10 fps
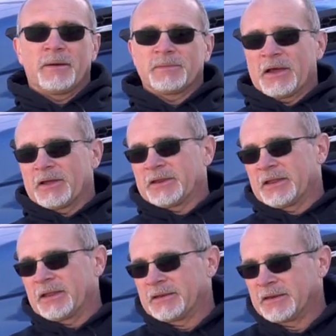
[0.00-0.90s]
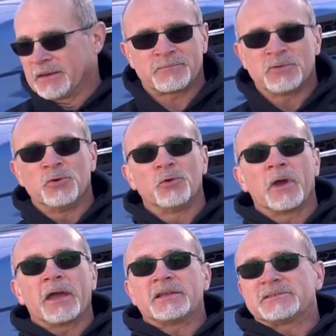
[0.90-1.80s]
I'm telling you, it you
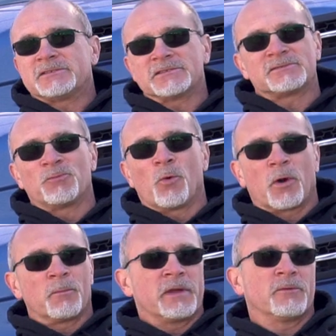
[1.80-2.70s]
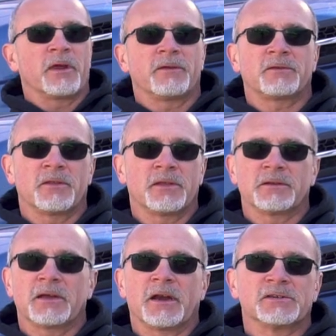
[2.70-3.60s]
guys just warmed me right to the
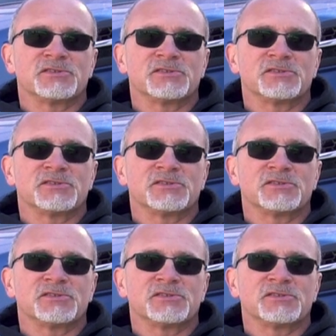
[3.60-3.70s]
entire